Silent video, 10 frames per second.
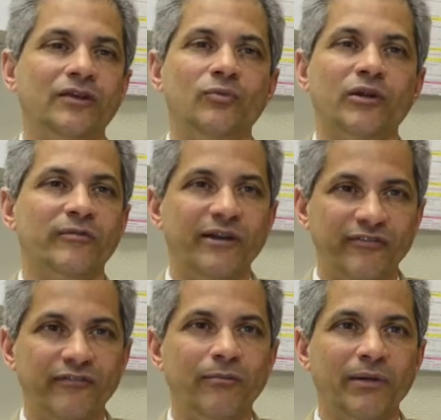one of my
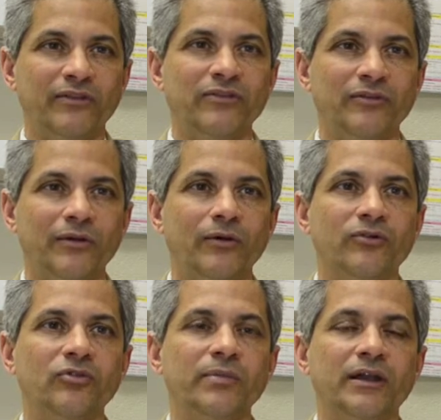favorite places to go
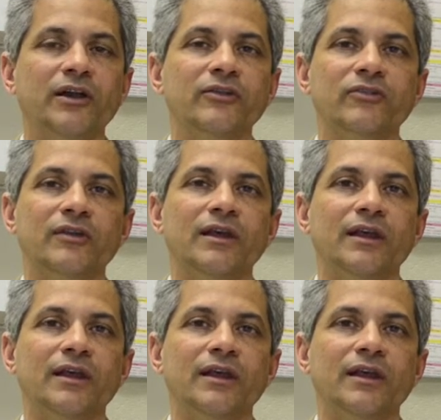to, because